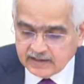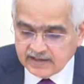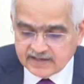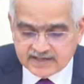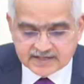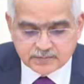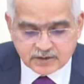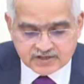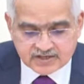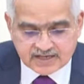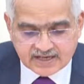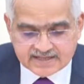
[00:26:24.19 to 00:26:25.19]
India's
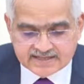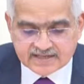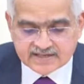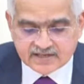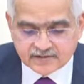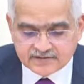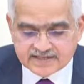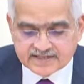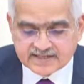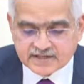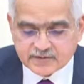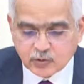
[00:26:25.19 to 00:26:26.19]
merchandise and
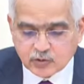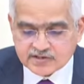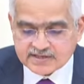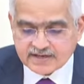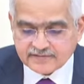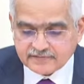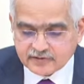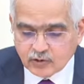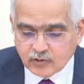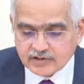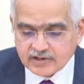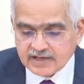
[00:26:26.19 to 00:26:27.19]
services exports have
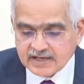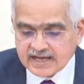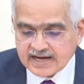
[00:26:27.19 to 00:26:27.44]
grown